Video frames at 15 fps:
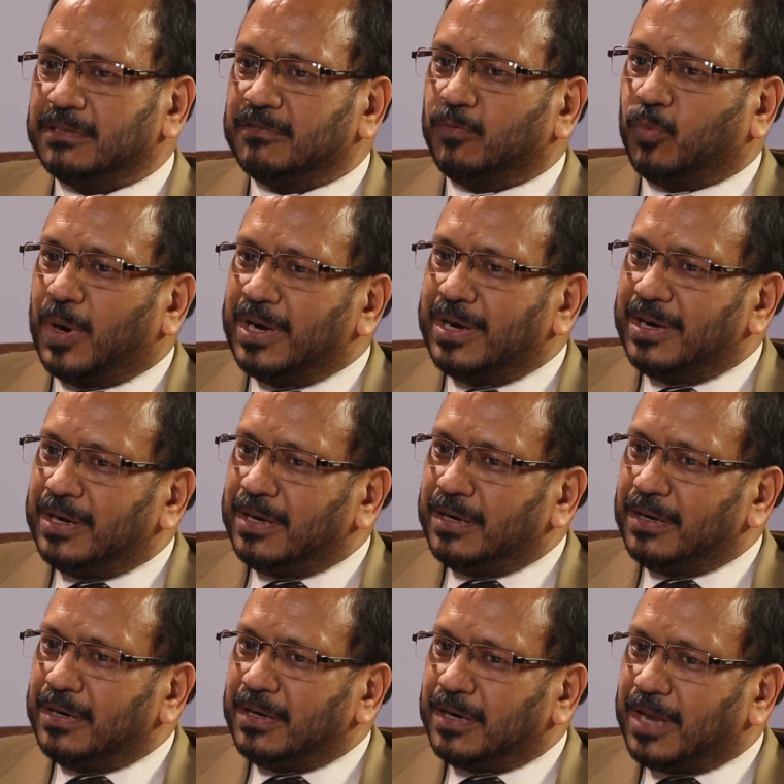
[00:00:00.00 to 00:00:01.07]
one
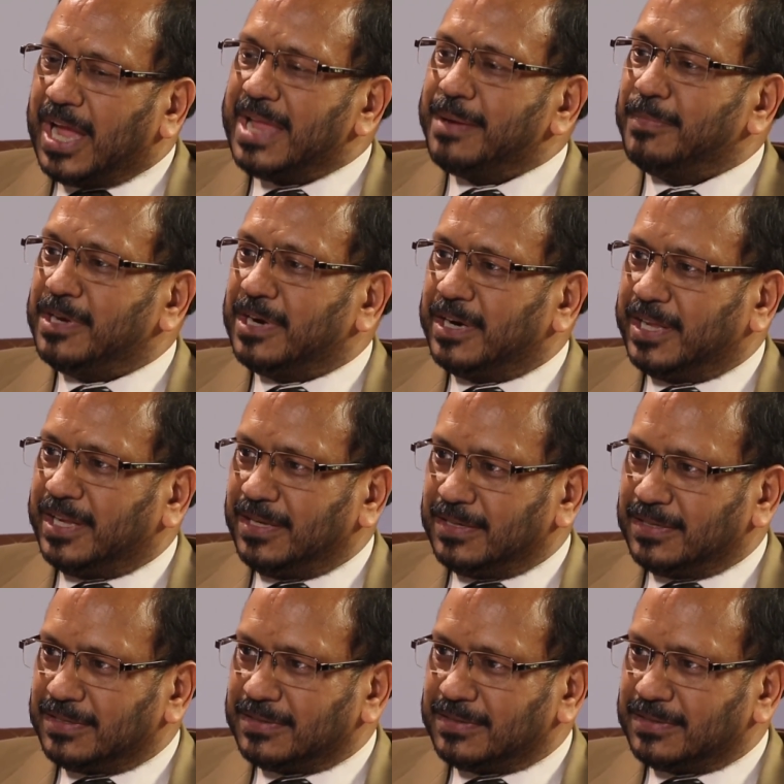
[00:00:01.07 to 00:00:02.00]
time in a day,